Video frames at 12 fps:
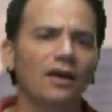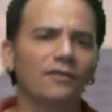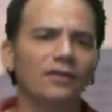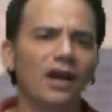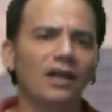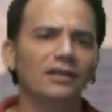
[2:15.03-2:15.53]

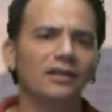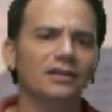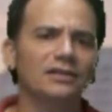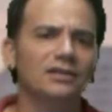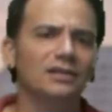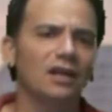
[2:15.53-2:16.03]
I've got
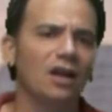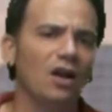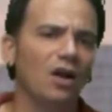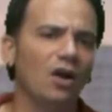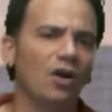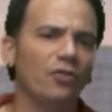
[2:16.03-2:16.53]
this
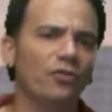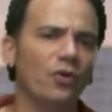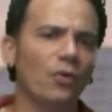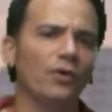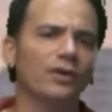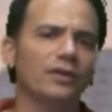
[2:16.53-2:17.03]

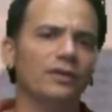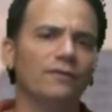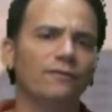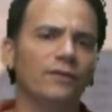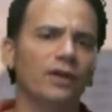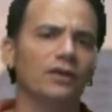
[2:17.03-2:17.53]
authority
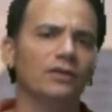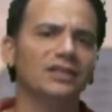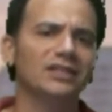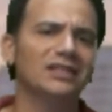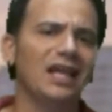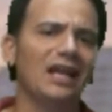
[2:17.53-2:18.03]
figure
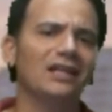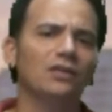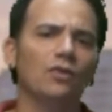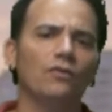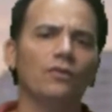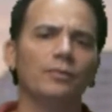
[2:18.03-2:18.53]

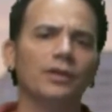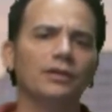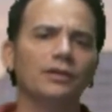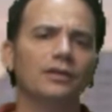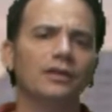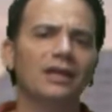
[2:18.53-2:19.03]
standing over me.